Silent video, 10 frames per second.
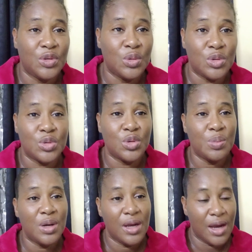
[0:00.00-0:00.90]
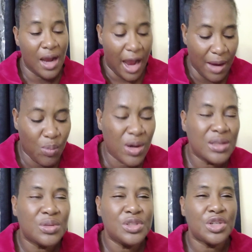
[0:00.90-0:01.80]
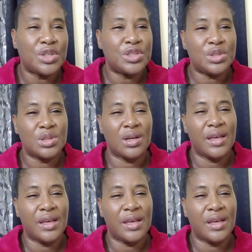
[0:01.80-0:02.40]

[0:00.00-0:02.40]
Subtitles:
YouTube. I want to just,